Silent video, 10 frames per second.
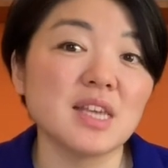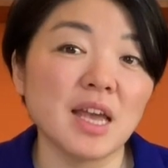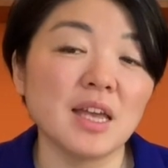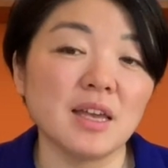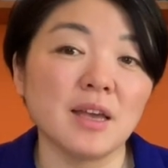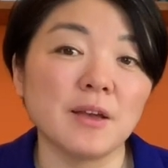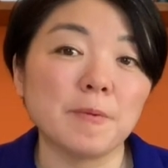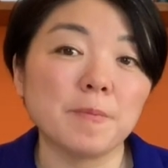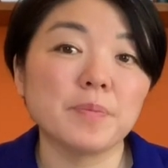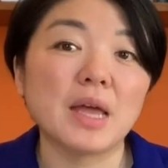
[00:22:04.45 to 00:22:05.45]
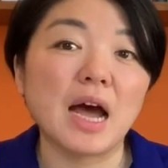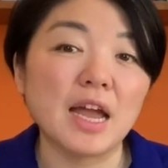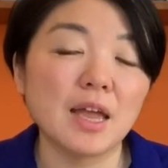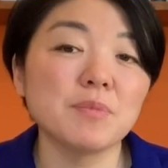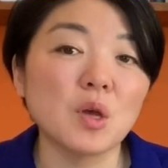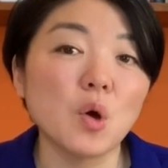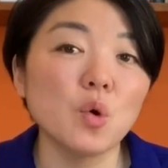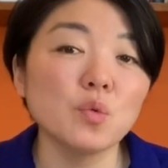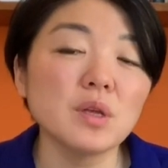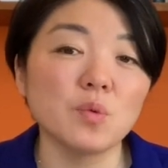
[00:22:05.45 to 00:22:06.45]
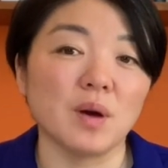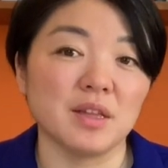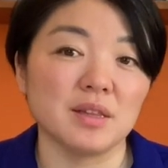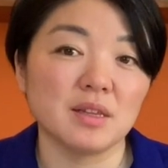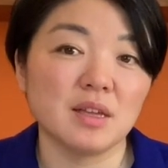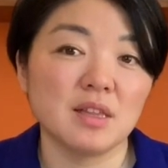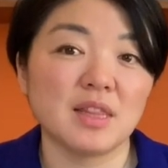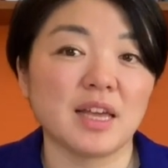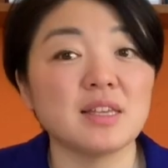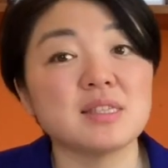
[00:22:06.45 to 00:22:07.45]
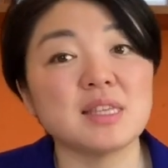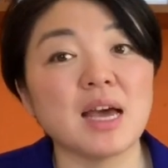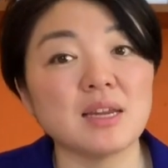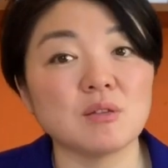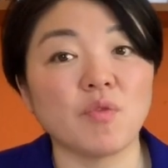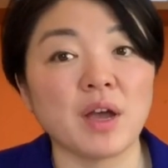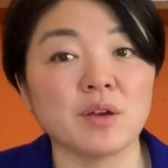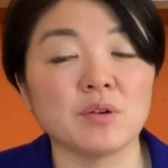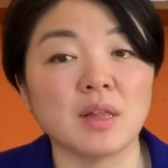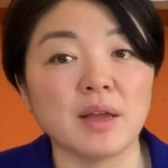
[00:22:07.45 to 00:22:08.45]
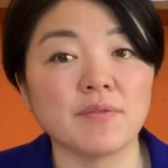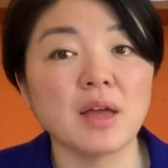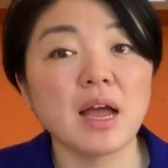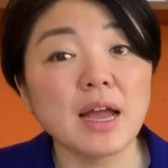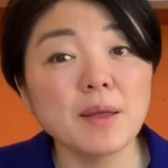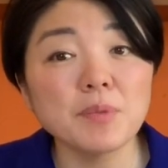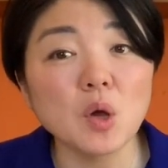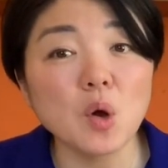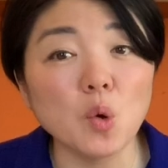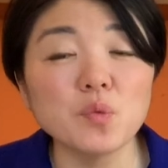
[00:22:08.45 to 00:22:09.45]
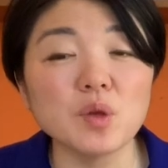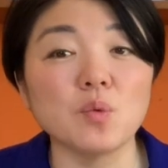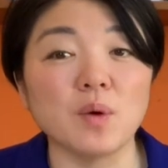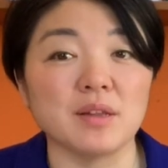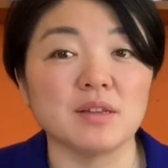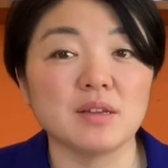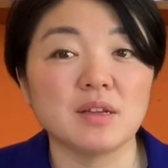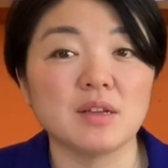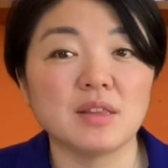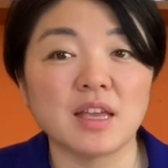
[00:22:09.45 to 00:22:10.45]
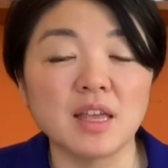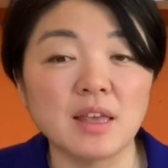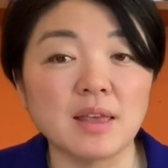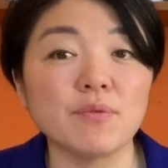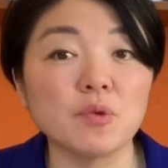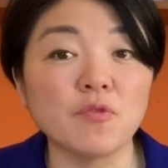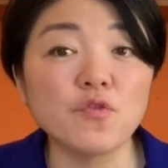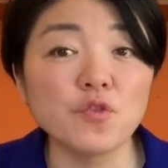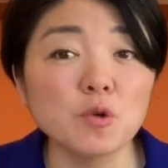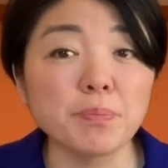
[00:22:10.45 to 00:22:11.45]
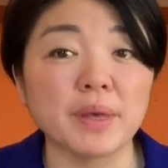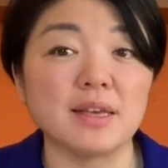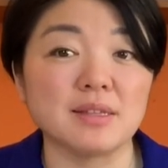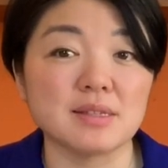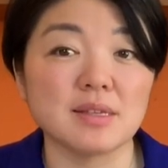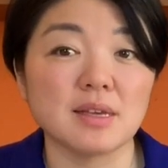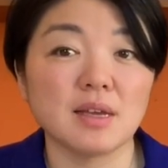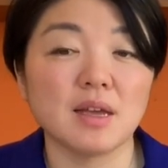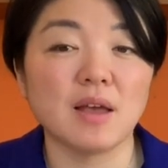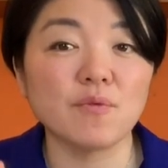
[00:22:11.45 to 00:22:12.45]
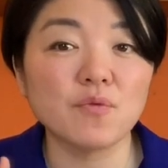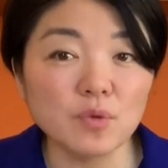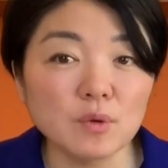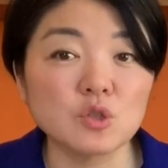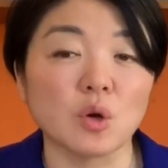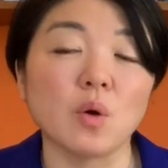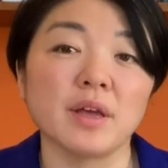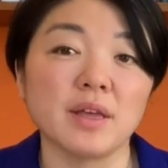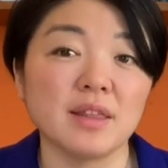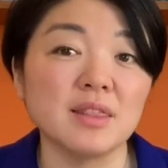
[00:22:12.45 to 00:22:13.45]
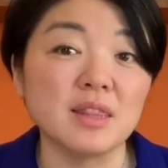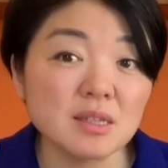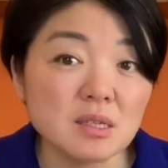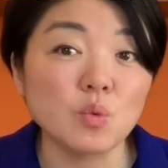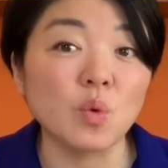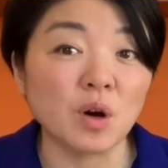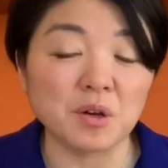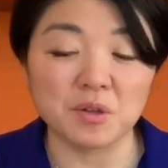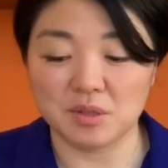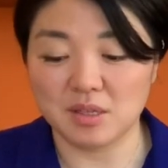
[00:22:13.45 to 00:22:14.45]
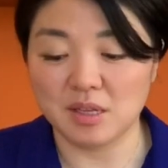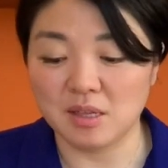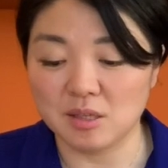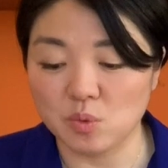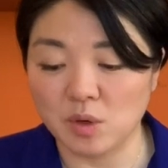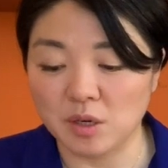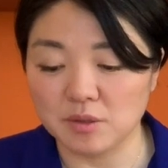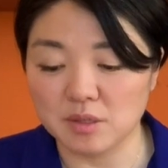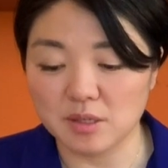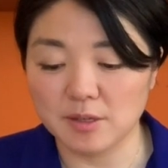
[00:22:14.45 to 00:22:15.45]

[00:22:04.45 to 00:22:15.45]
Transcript: saying, I am the only one that can satisfy your life. I am the only one that can give you full peace and full joy in this world, in this world.